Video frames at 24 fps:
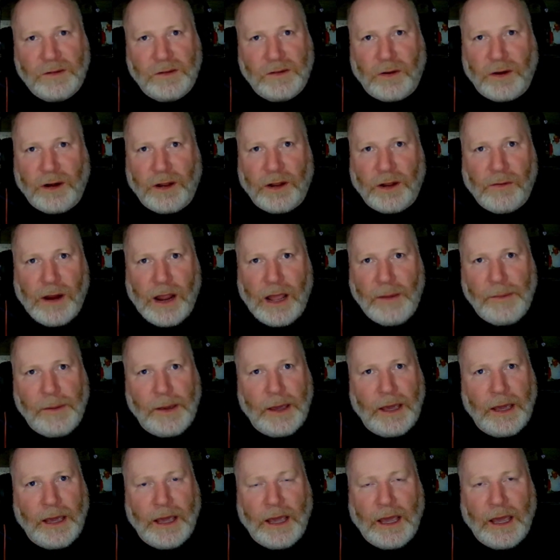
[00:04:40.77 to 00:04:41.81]
Saudi
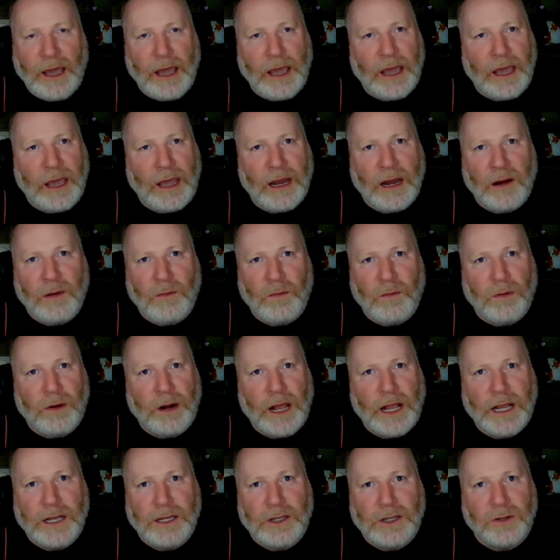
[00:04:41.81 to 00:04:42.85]
Arabia, and we're
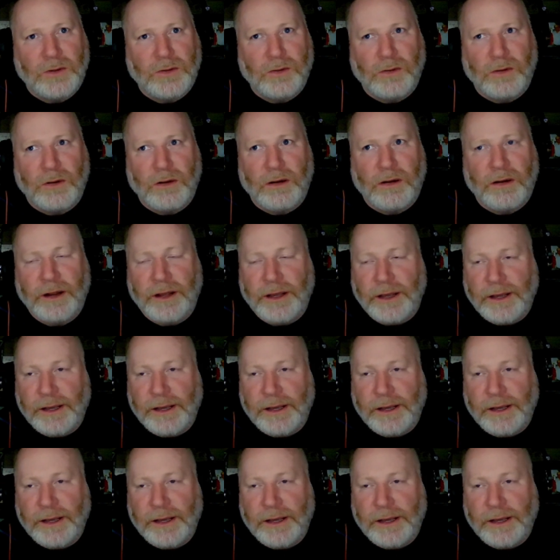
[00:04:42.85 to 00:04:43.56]
not sure